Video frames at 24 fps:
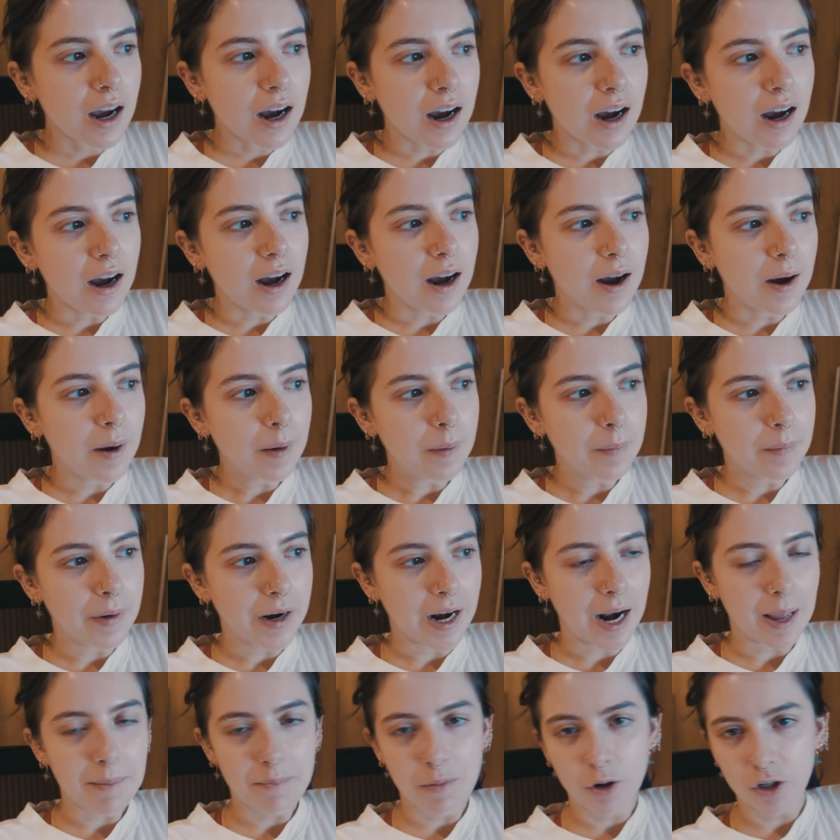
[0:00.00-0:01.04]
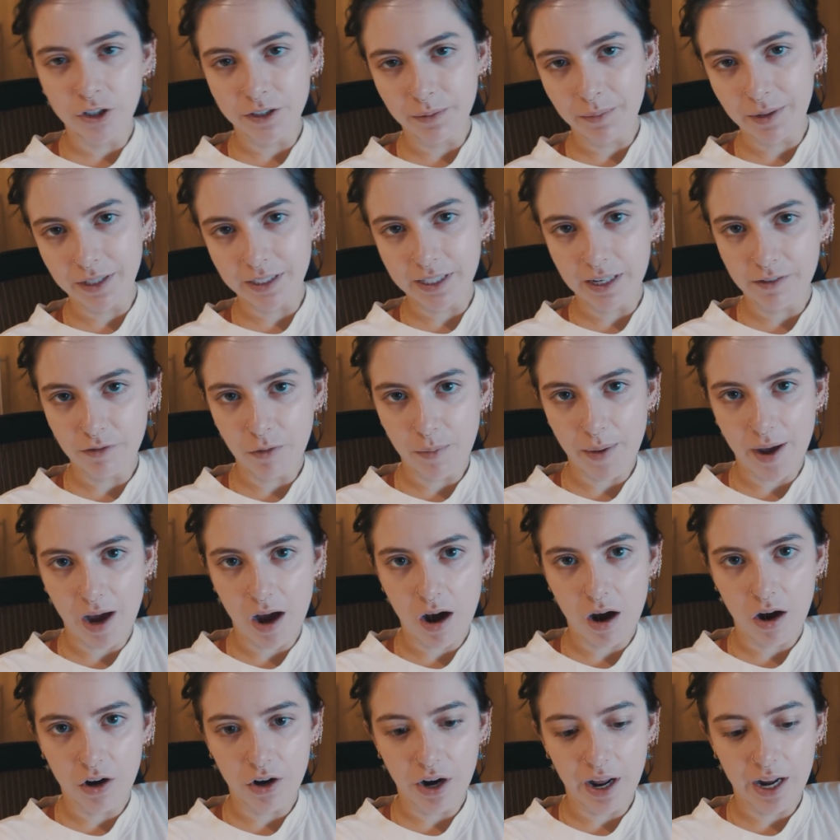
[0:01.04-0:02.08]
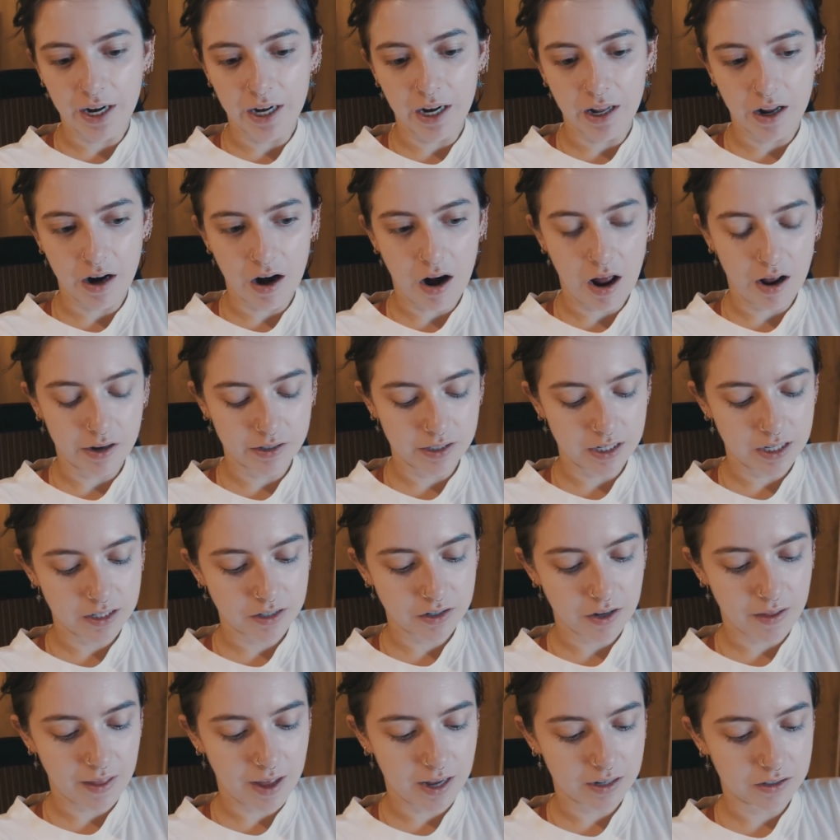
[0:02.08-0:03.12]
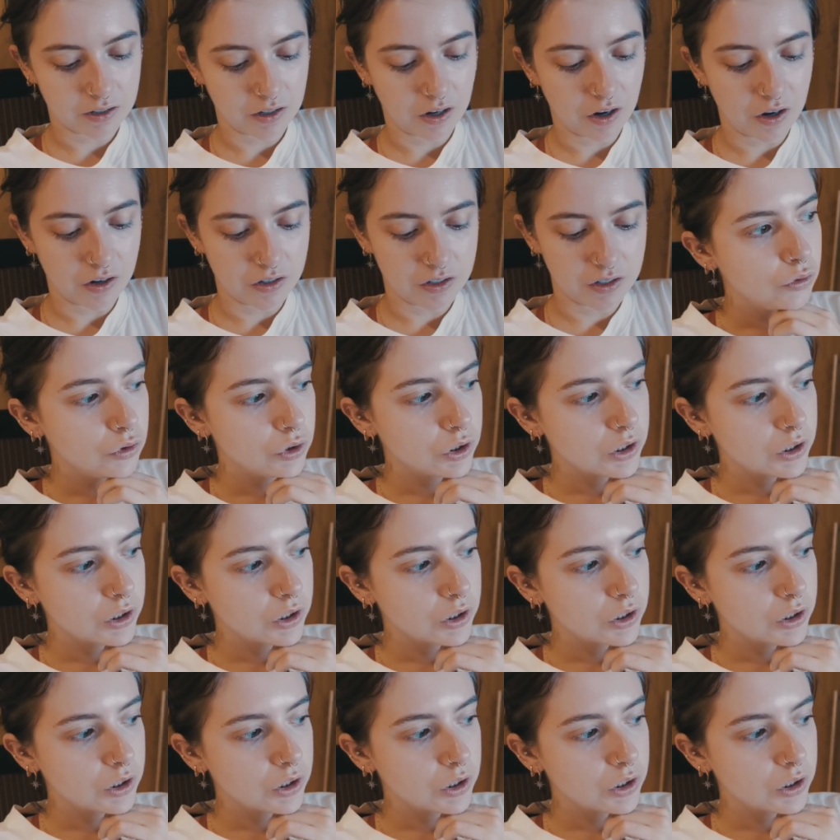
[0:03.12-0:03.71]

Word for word: Um, and like pushing myself a bit harder in the classes, so that's good.